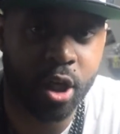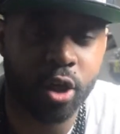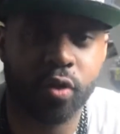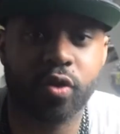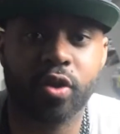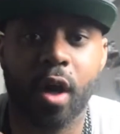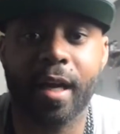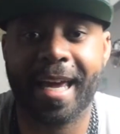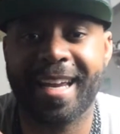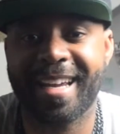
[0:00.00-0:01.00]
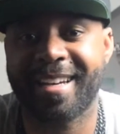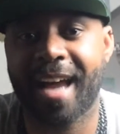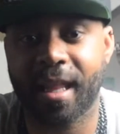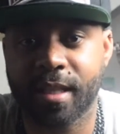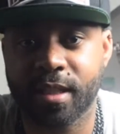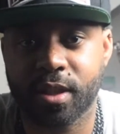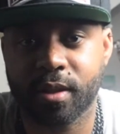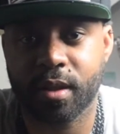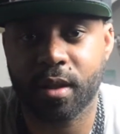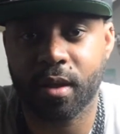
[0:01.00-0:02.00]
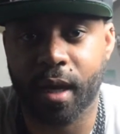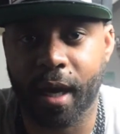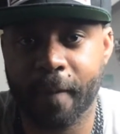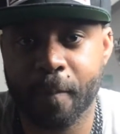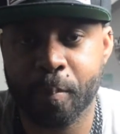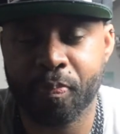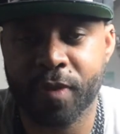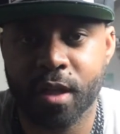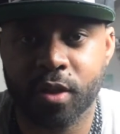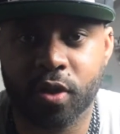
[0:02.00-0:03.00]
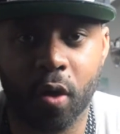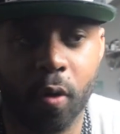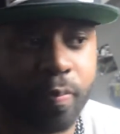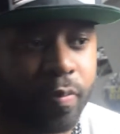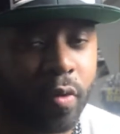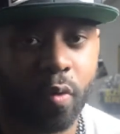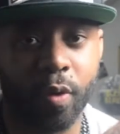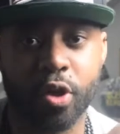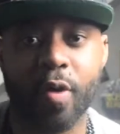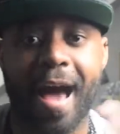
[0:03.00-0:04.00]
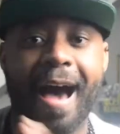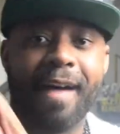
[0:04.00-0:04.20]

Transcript: to start gaining knowledge. Okay? So when you have